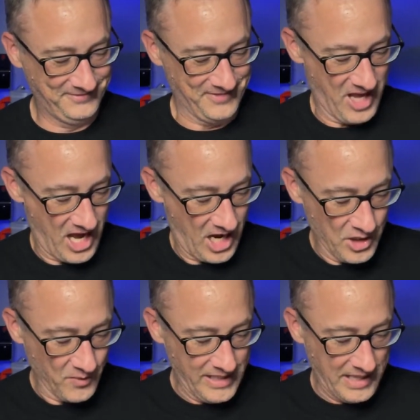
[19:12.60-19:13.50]
The
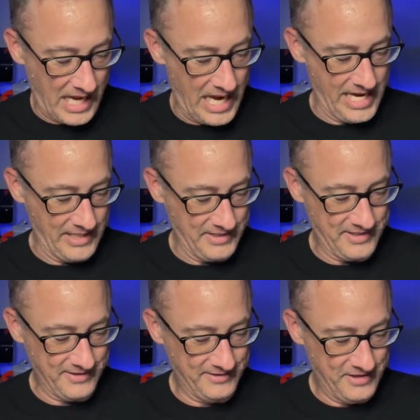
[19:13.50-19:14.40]
Hungry
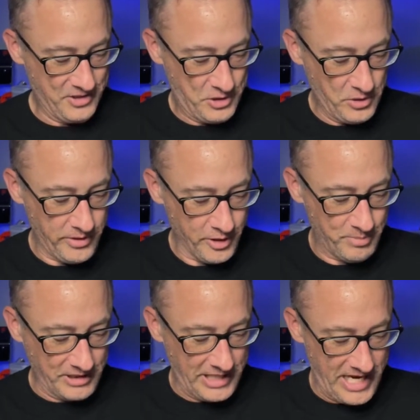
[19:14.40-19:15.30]
Lions. Do you
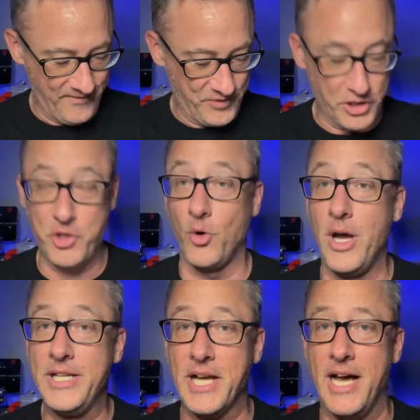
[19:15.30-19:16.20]
believe
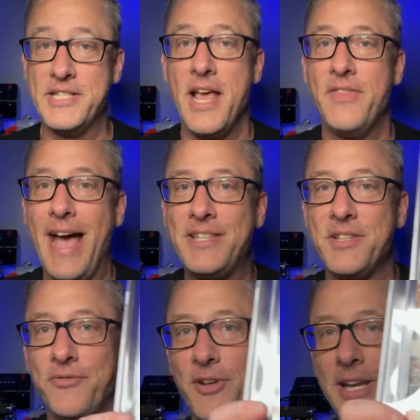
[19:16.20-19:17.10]
Detroit does? That's
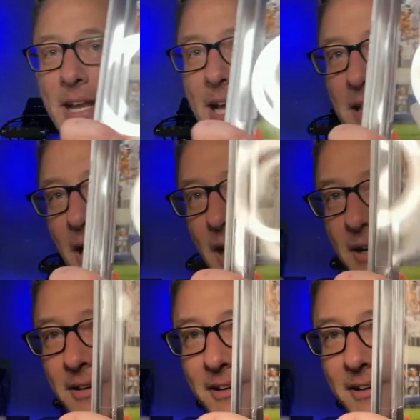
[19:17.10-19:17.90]
the frickin' headline.